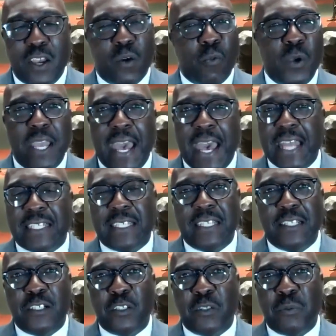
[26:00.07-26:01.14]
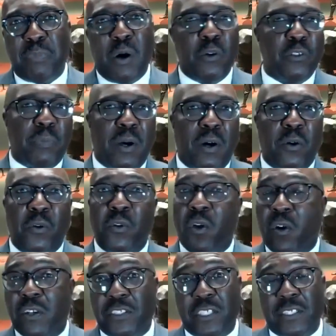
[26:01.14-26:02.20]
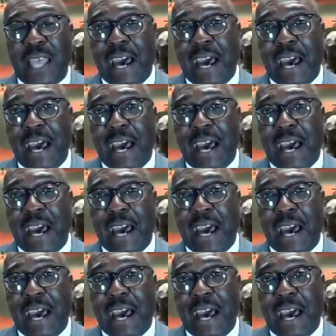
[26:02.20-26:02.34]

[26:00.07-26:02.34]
we had to postpone or just